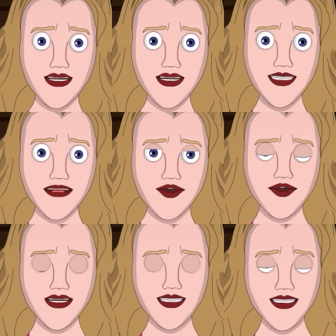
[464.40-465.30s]
As an
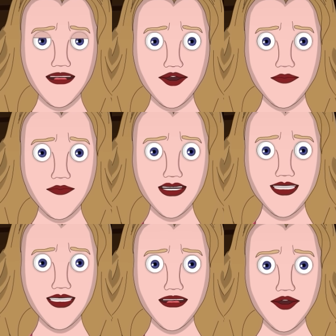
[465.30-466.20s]
orphan, I never had a
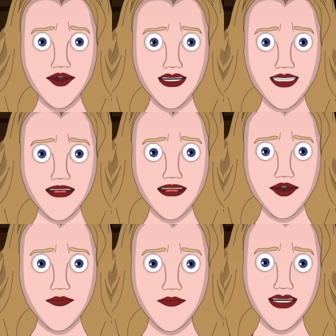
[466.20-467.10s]
family to celebrate the
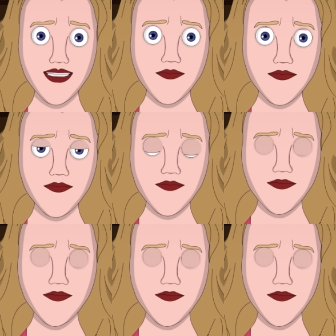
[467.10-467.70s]
holiday with,